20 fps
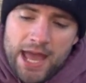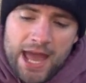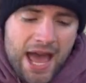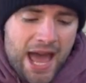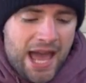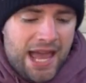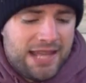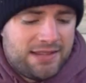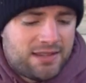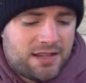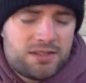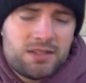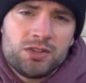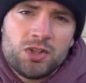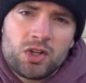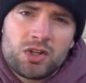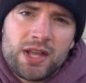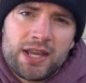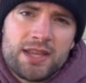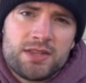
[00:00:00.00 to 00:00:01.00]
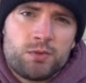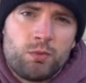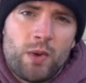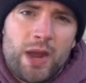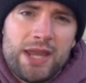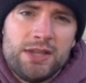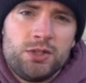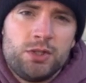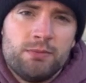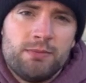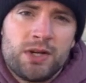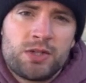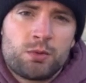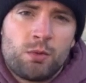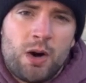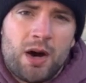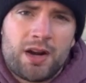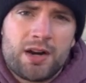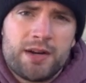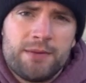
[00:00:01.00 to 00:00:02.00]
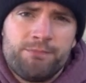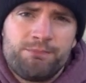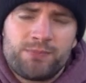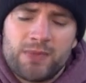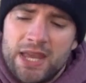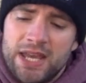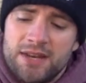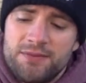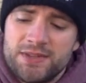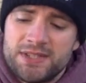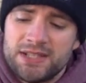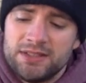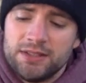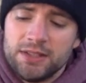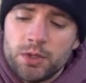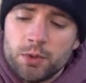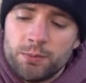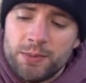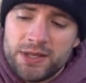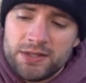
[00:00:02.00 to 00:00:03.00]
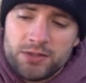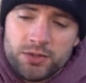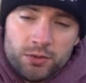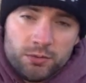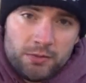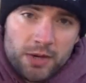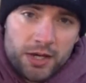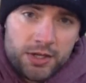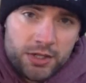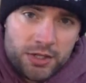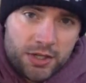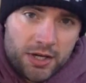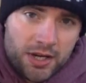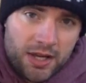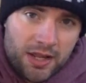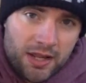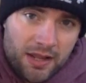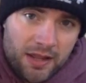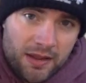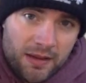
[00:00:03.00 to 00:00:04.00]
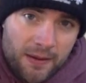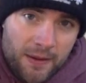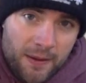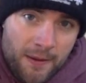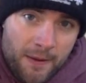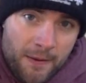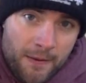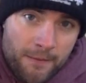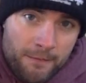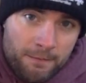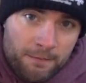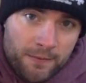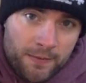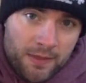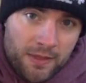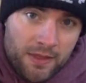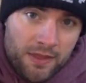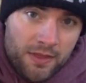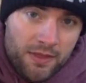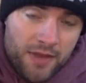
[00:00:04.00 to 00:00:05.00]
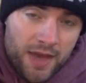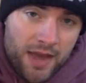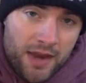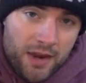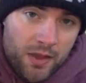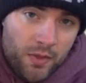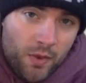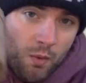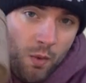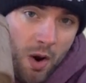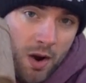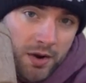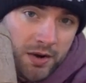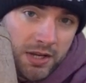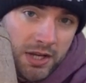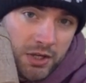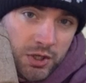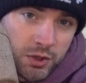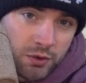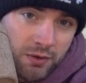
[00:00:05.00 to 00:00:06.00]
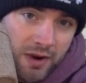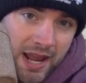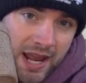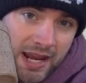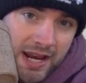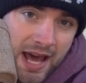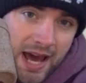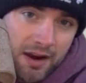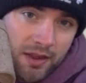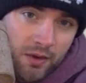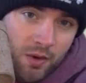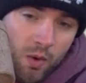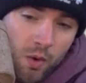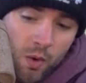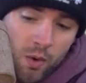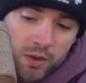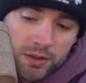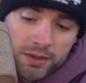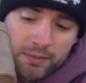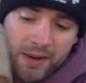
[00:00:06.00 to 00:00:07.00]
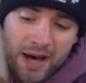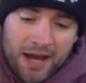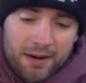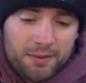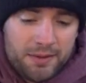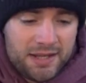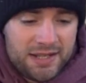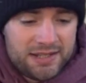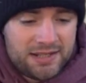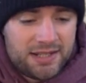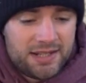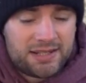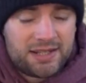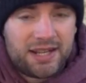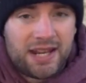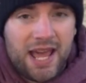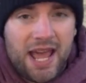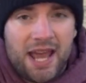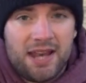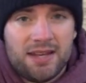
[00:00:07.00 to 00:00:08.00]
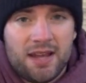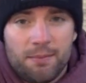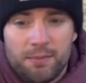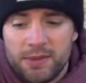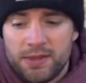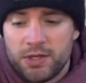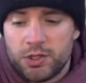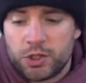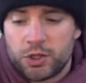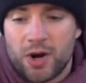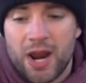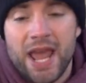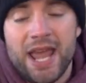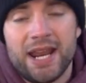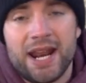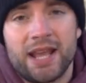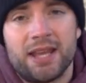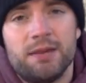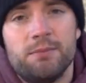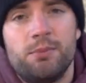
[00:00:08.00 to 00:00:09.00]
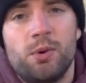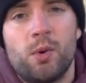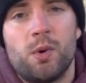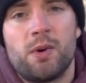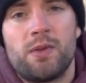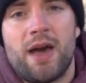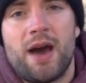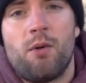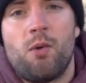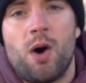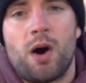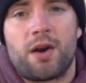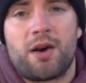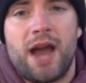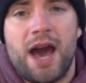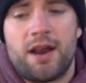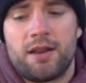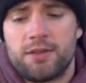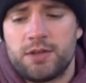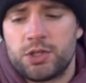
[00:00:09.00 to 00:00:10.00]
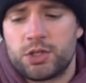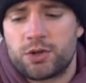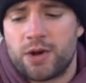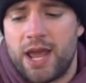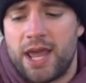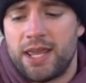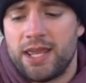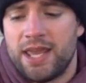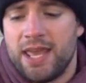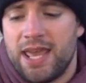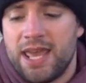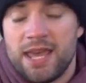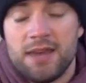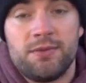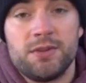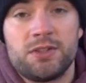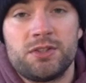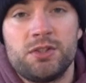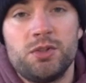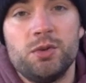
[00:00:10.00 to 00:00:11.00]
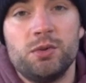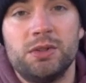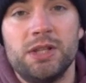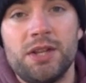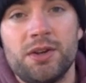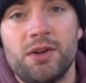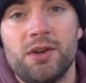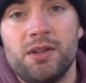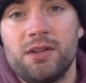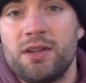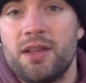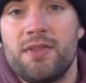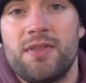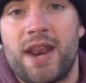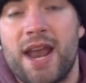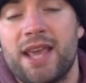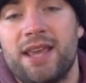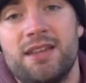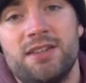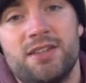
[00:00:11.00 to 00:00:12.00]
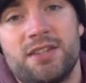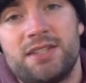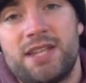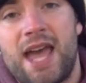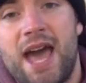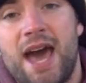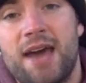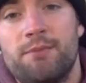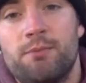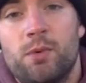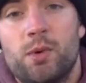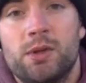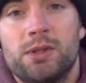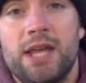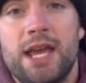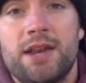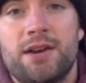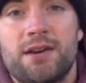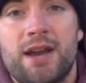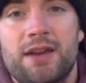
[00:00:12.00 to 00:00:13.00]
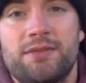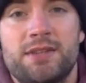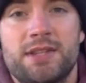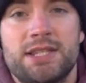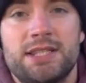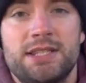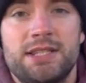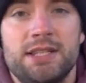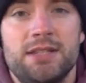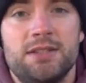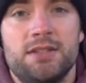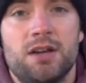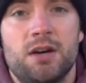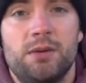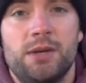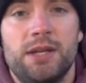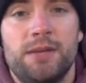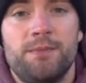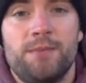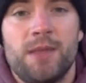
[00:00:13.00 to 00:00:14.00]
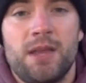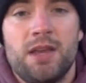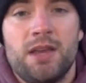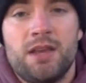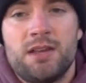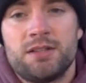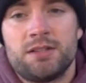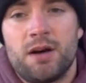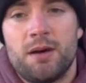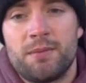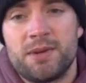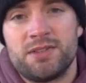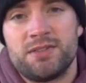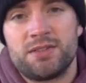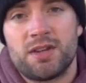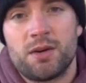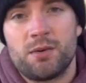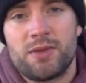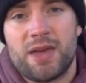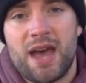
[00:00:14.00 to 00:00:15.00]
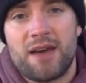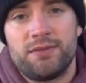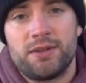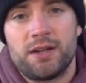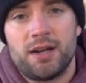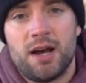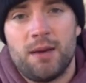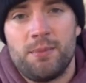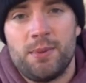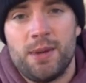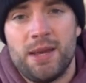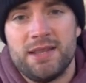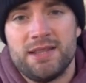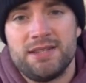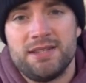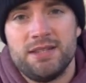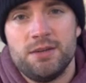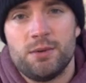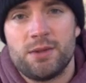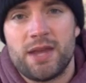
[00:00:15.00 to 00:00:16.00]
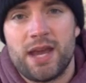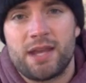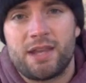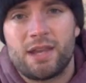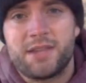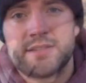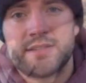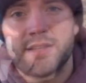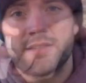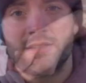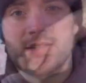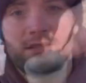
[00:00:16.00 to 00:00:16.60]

it doesn't look like it's way too much water. And if it's a little bit too much, then the water can drain out of the hole in the bottom of this, and it's going to end up in the tray, and I can pour that water out of the tray. If it's too little, then I can just add more later after the seeds go in. So I'm going to start with half a cup and see where that gets us.